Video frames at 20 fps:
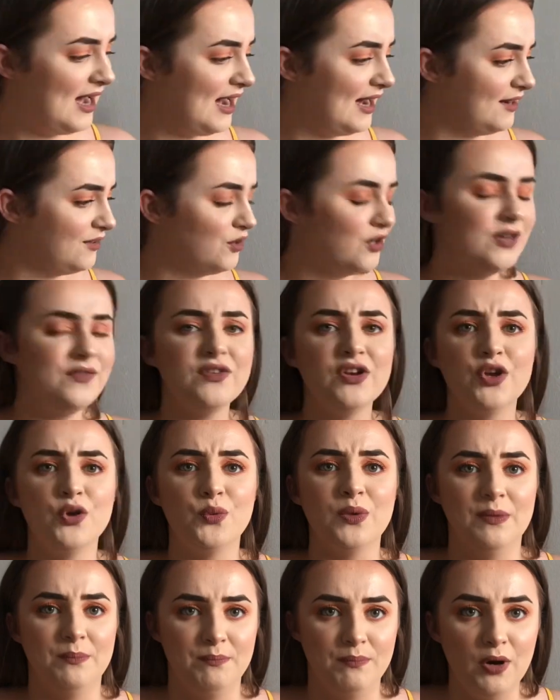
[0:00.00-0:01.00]
I don't even know
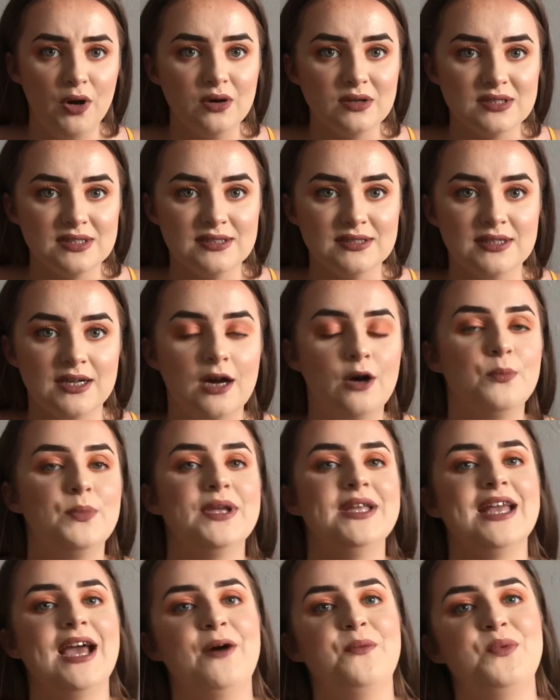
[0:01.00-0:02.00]
where the box is now,
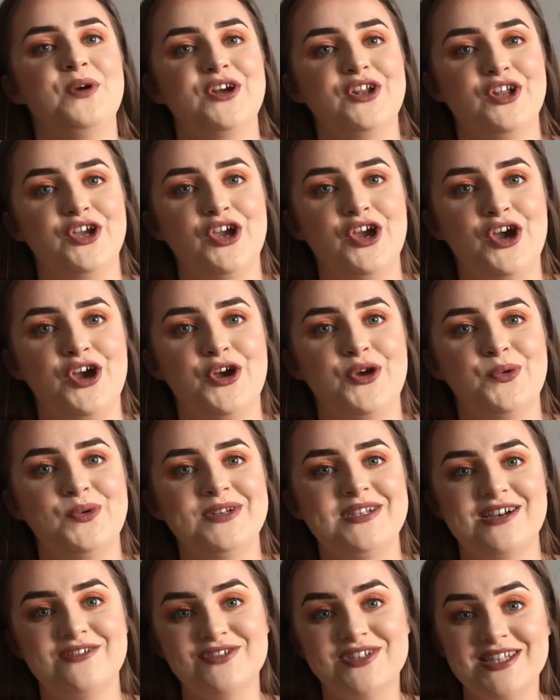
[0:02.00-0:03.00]
but yeah, we're going to go
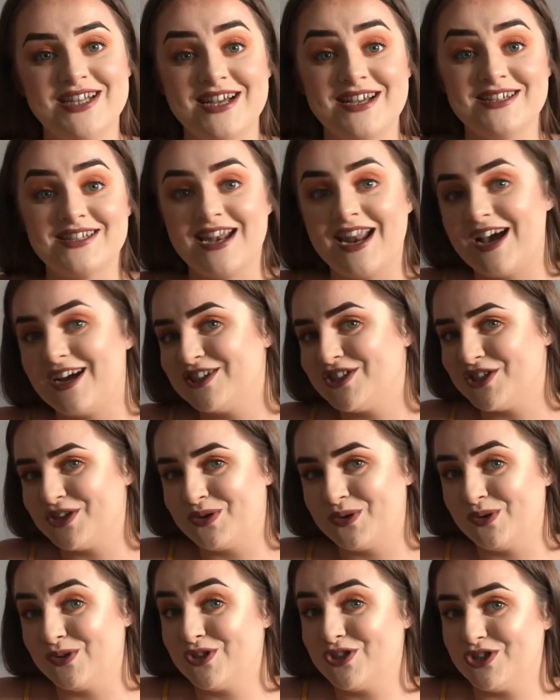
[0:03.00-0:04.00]
downstairs and I
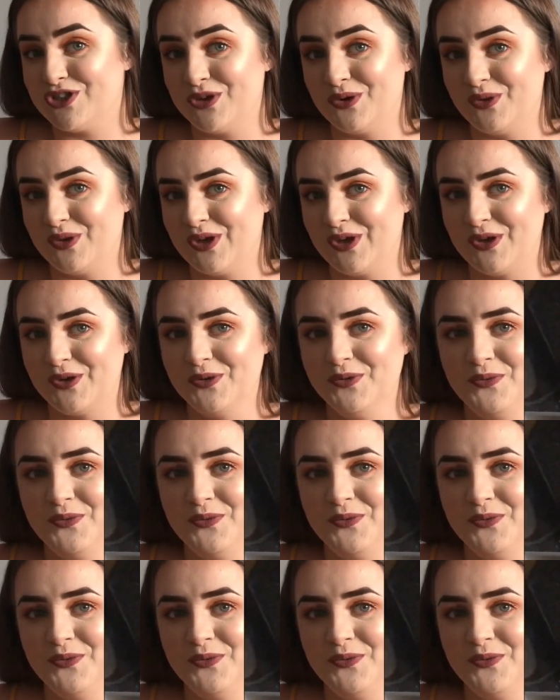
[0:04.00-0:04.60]
shall show you.